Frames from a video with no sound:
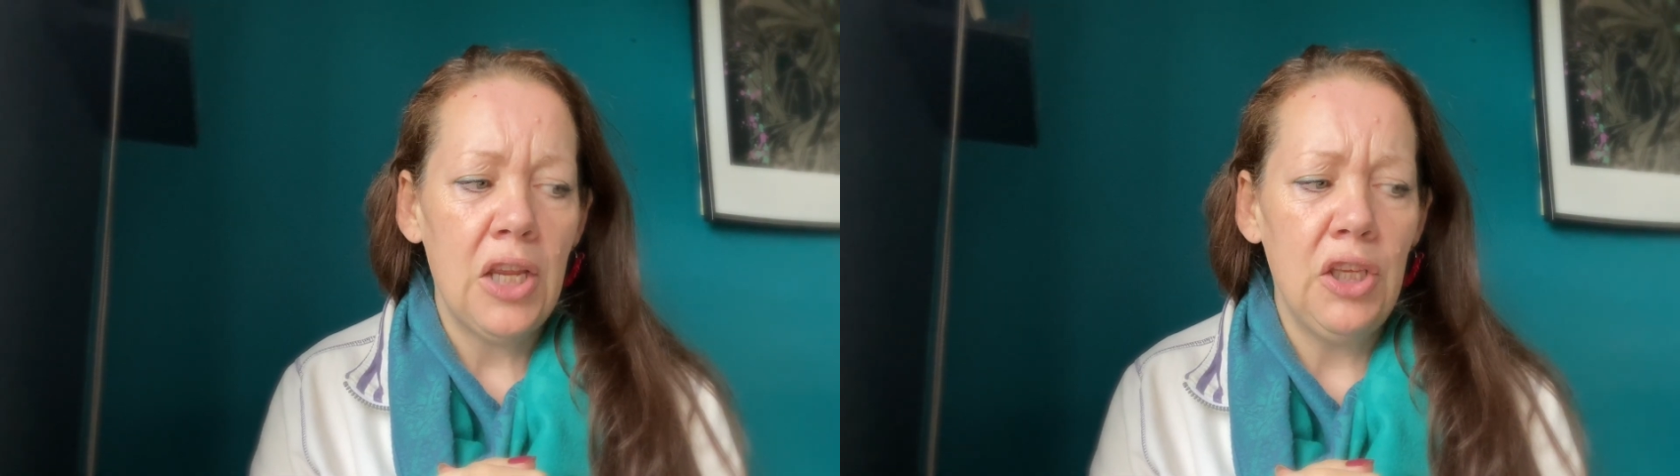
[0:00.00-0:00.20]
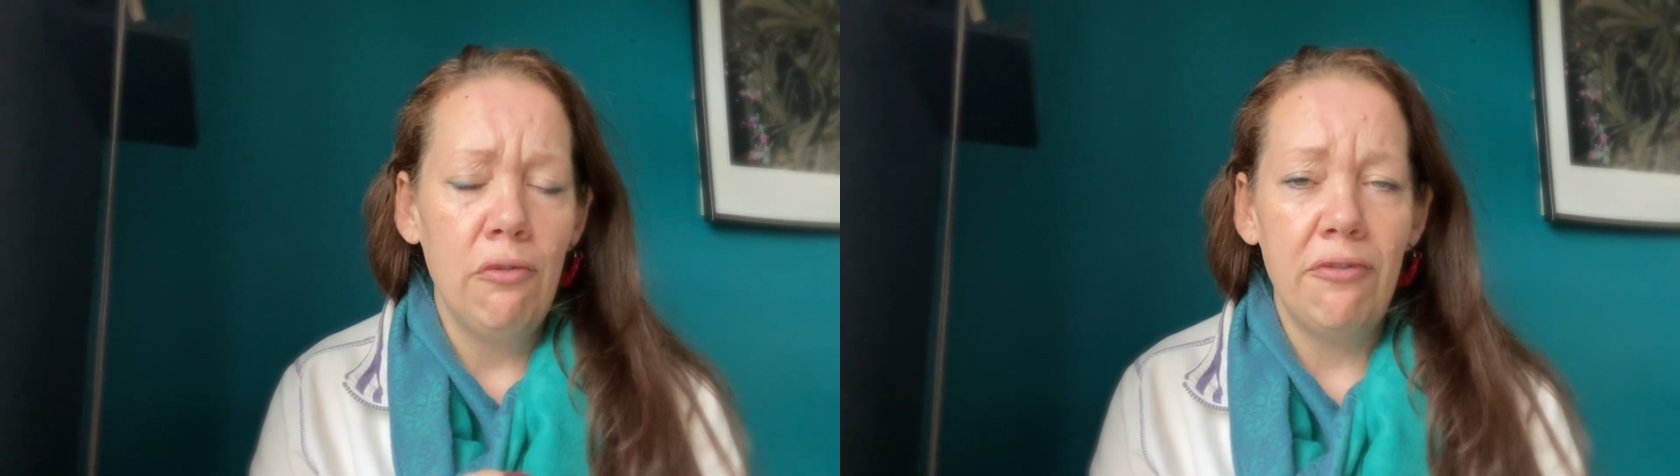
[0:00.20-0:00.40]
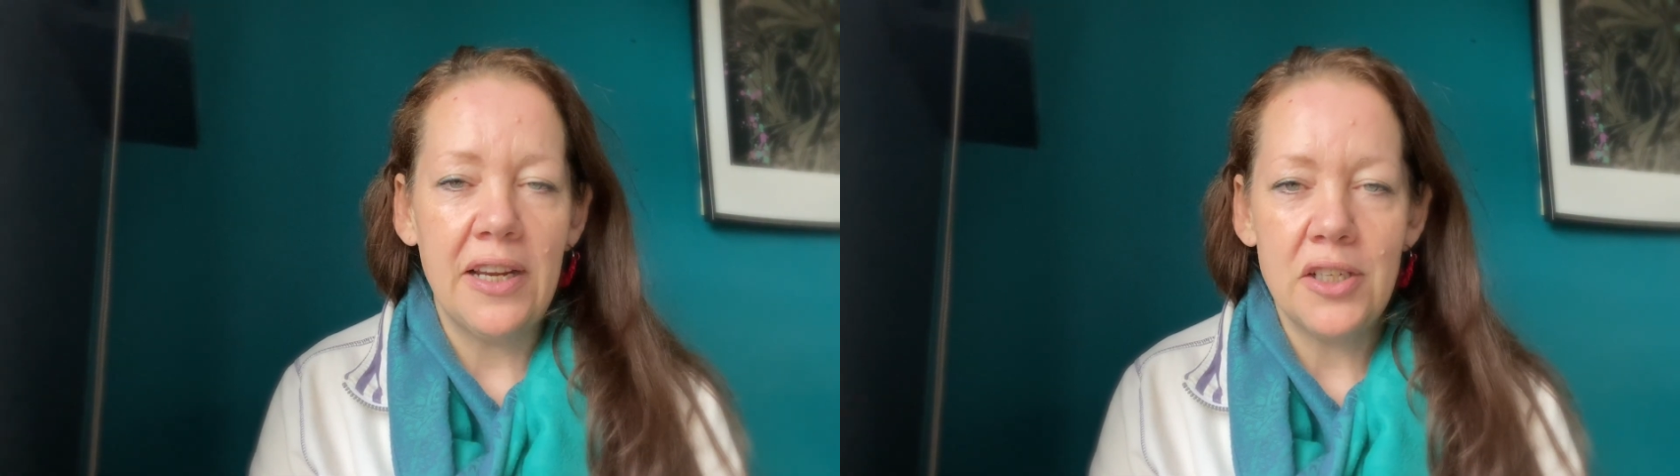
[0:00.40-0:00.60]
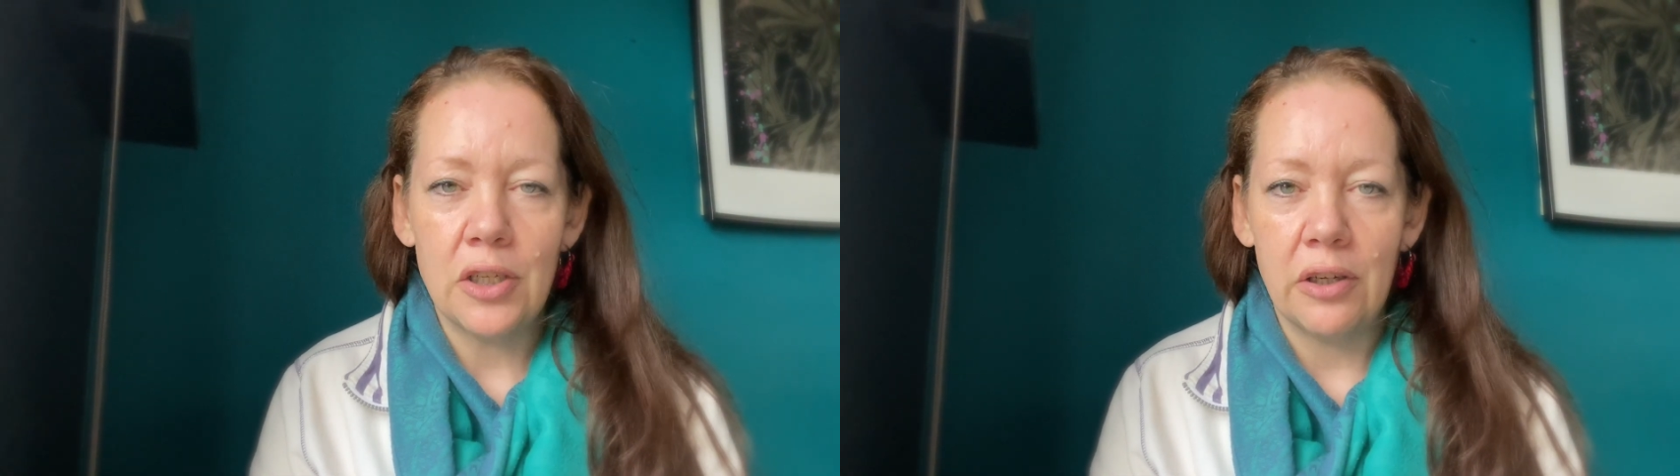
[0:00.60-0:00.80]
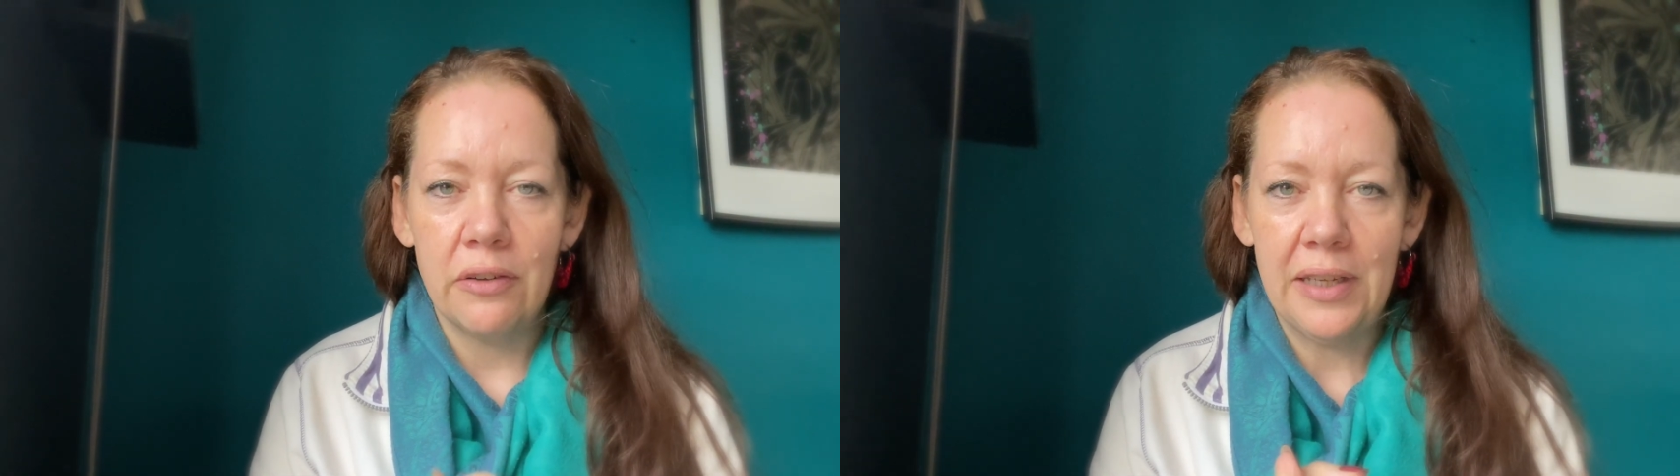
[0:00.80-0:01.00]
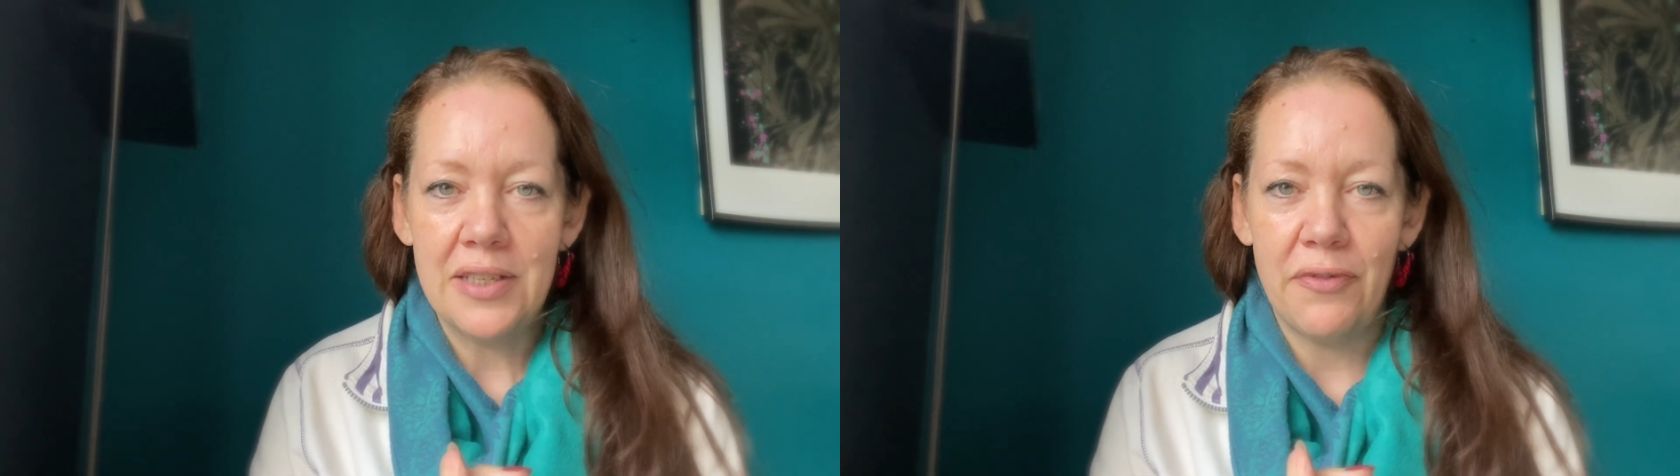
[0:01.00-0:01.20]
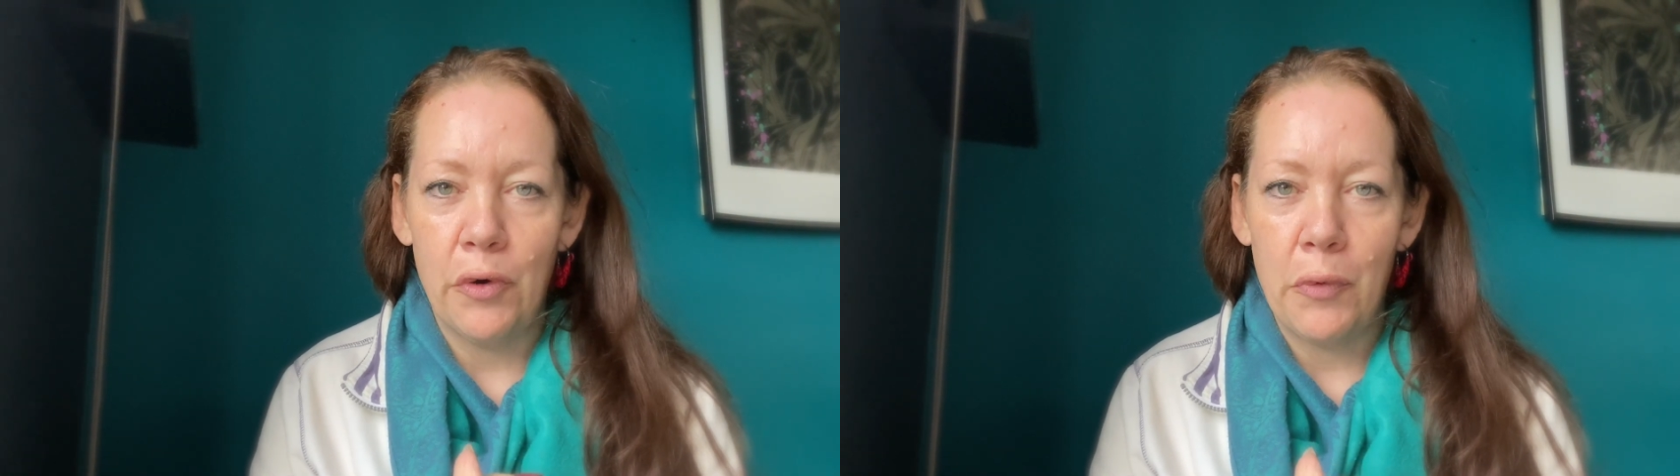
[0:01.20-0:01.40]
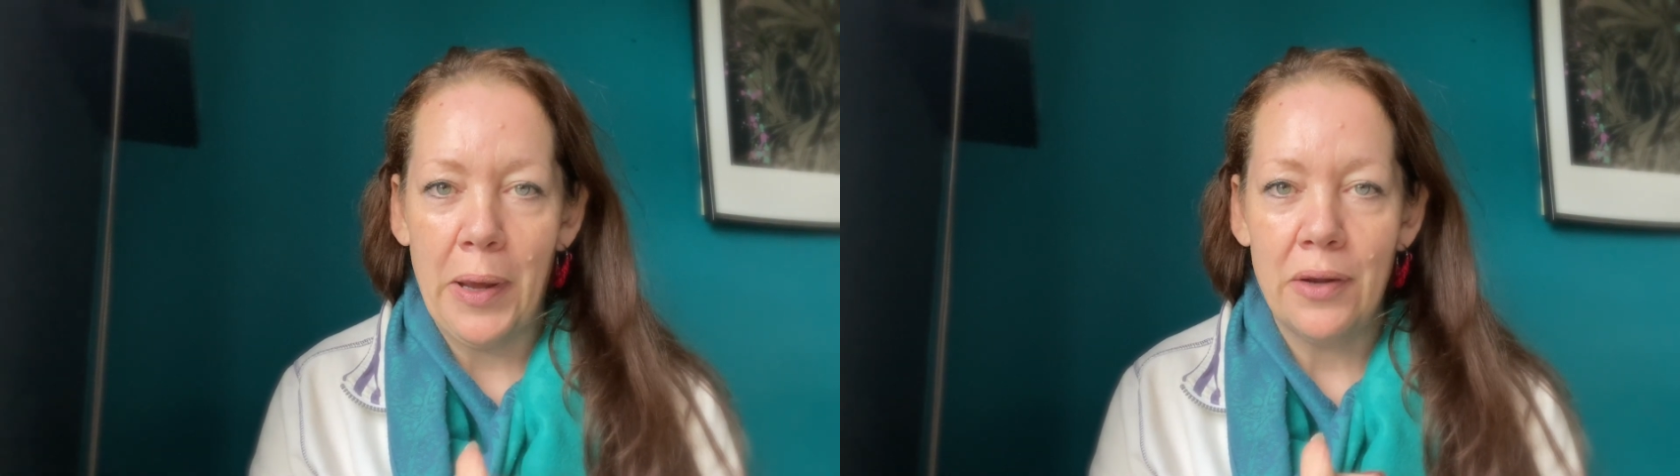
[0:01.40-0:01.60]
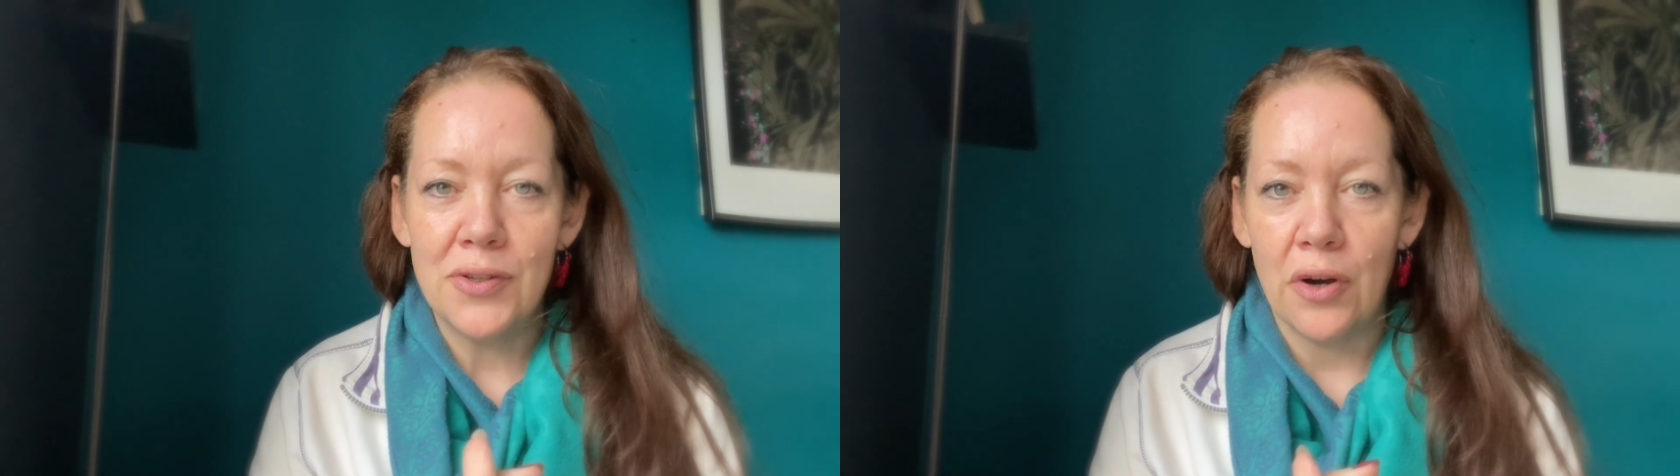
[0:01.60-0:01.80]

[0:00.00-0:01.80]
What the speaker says: You'll find a lot of these fuel boats